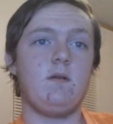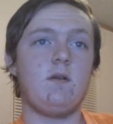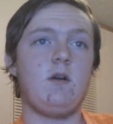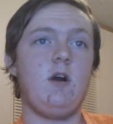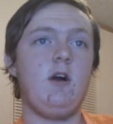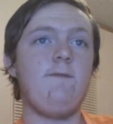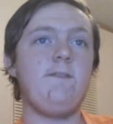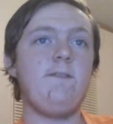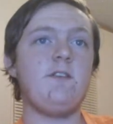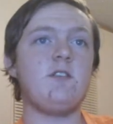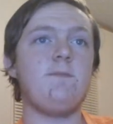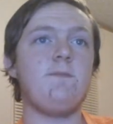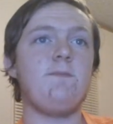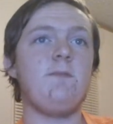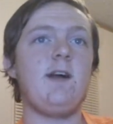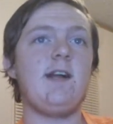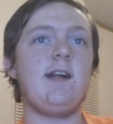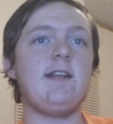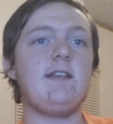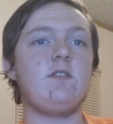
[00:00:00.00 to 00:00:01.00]
Call for
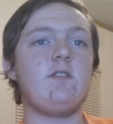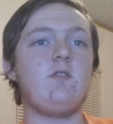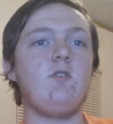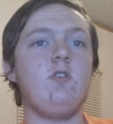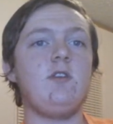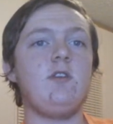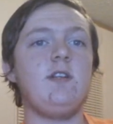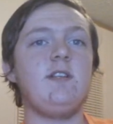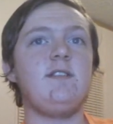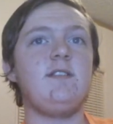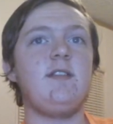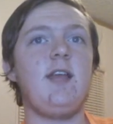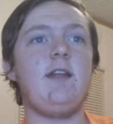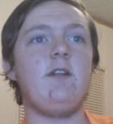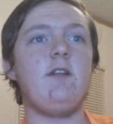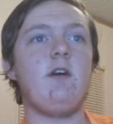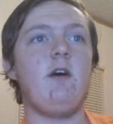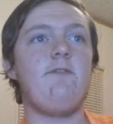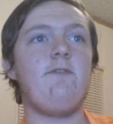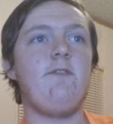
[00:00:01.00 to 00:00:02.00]
supplies as Oregon
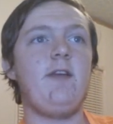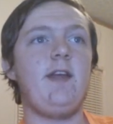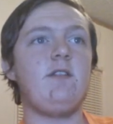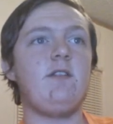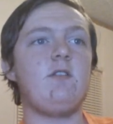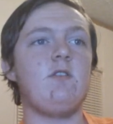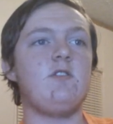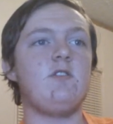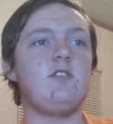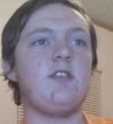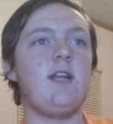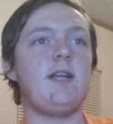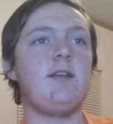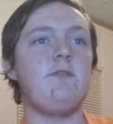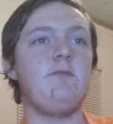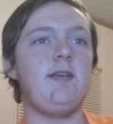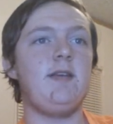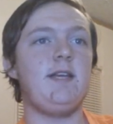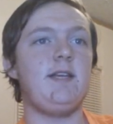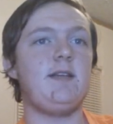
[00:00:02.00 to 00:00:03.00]
standoff enters
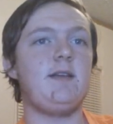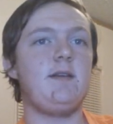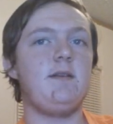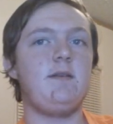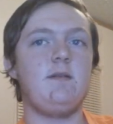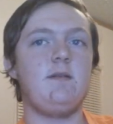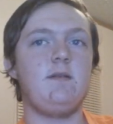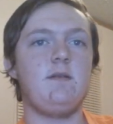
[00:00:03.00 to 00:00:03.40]
second week.